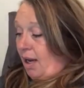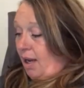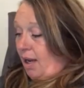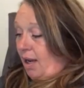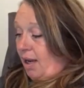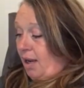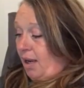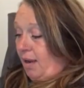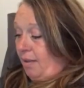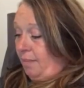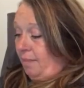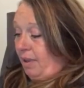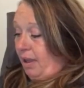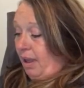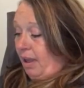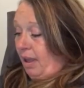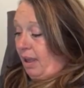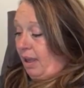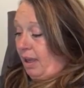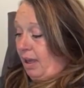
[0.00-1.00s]
And
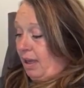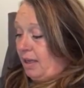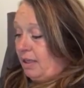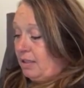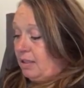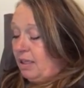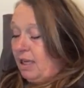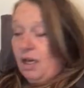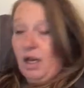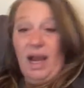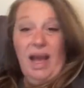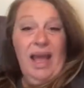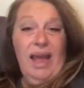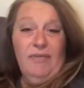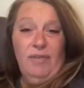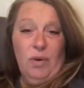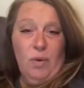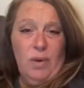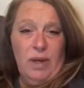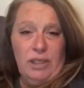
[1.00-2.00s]
I
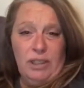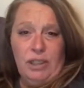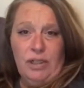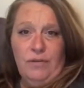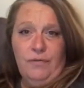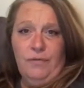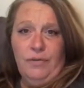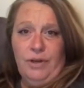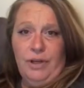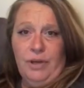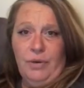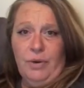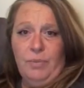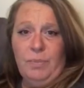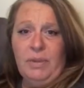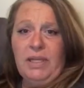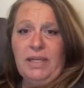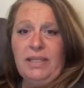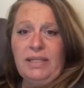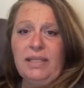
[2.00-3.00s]
have a question for you,
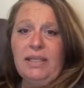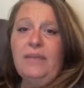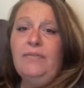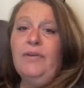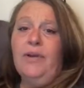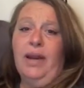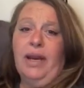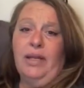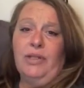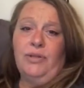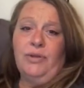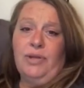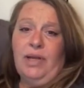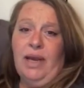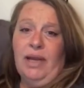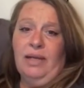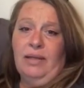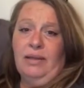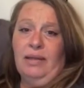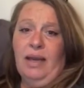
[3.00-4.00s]
and please leave your answer
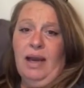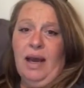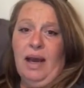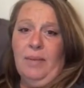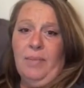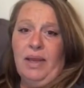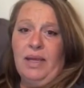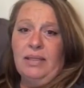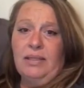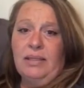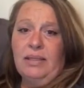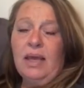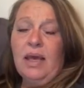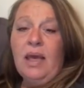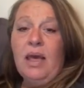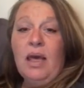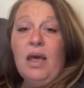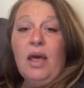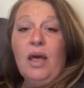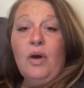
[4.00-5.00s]
down in the comments.
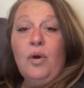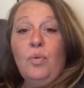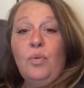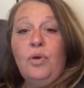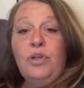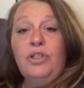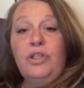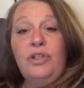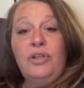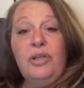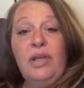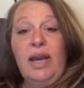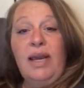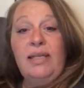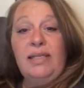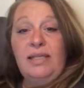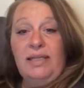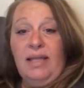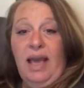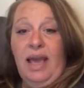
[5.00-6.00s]
Would you
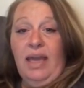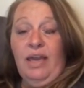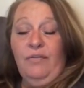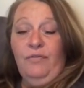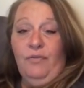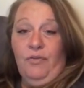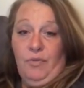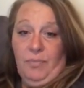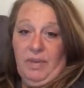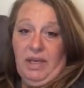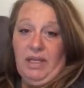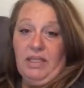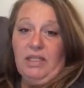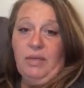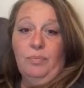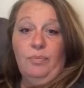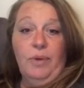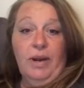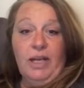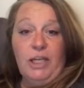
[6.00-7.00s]
guys like for me
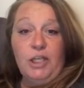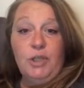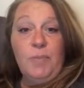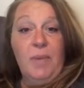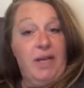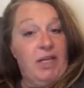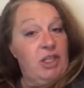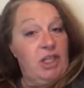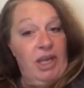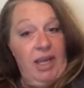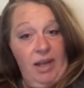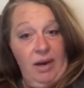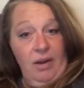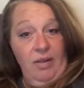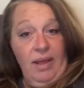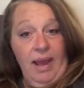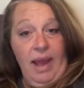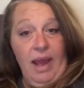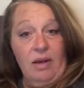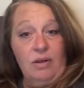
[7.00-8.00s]
to branch my
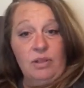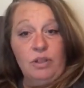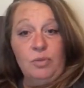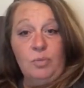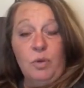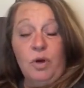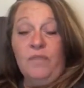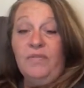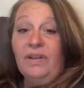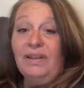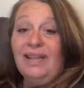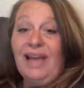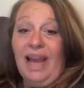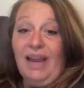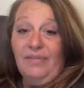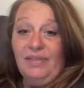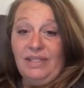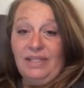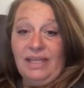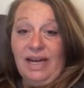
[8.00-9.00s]
channel out to more of a
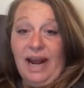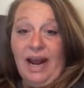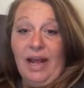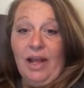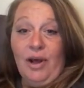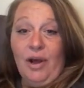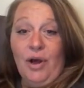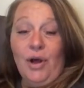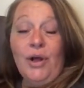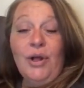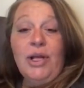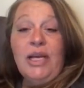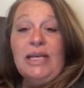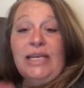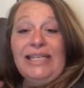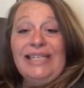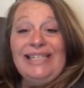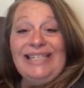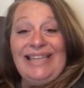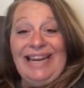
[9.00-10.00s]
lifestyle,
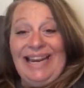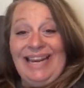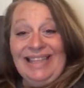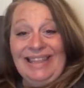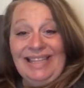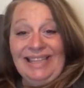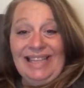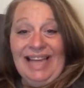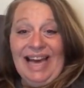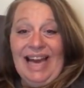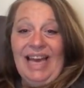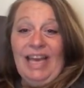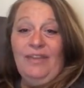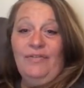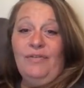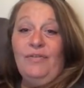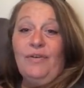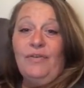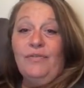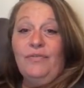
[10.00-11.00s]
day in the
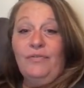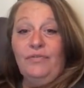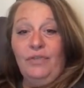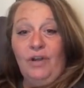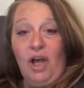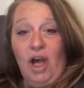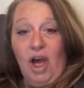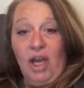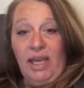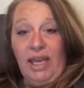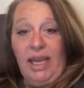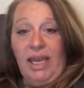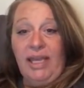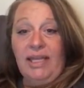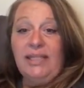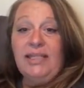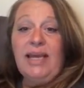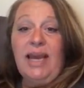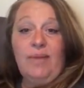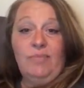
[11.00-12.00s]
life,
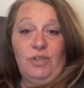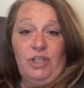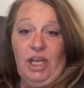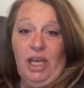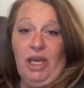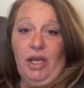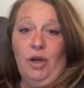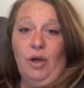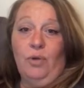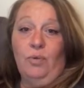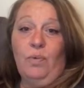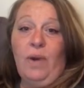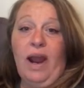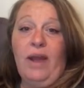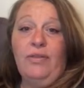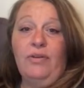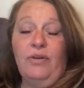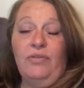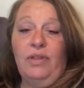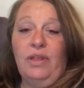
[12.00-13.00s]
vlogging type channel
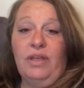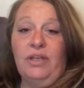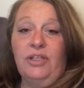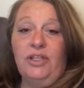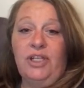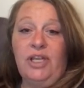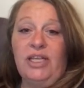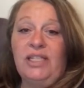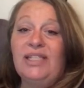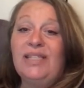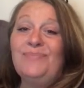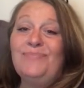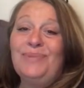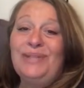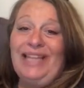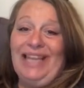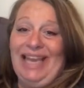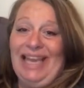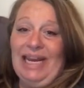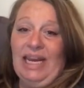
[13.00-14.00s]
rather than just
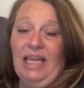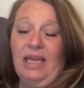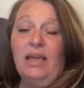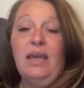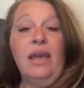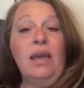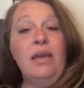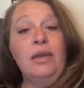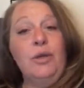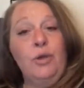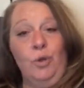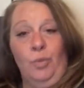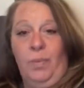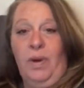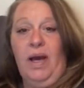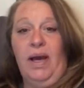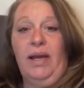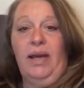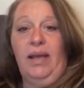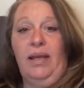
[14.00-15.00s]
planning and
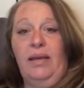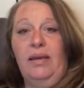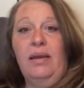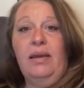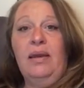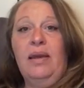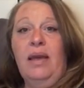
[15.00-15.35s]
couponing?